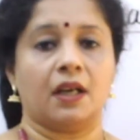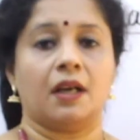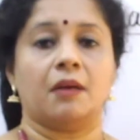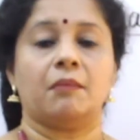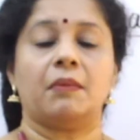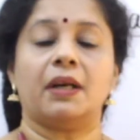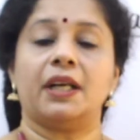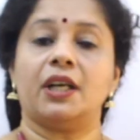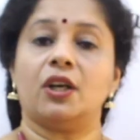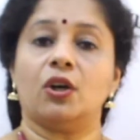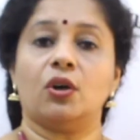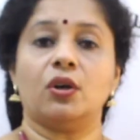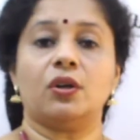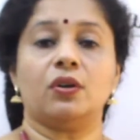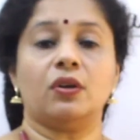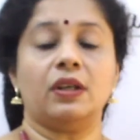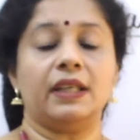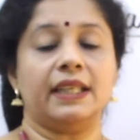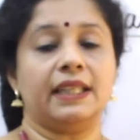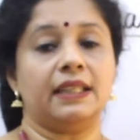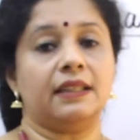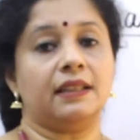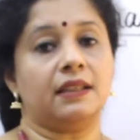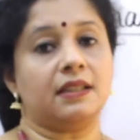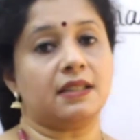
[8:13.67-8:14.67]
But not
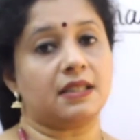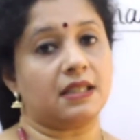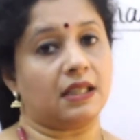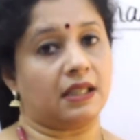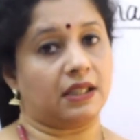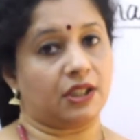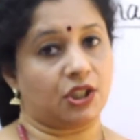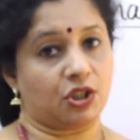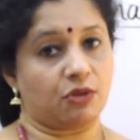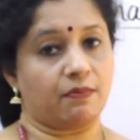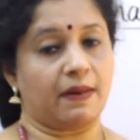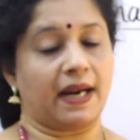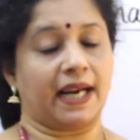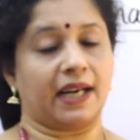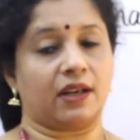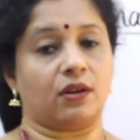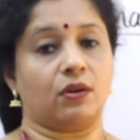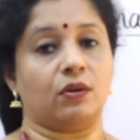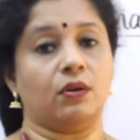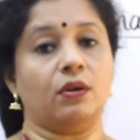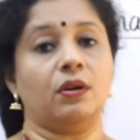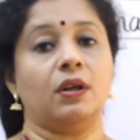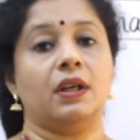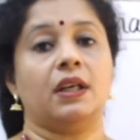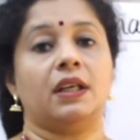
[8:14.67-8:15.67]
only this
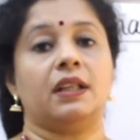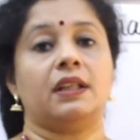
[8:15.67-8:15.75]
tobacco,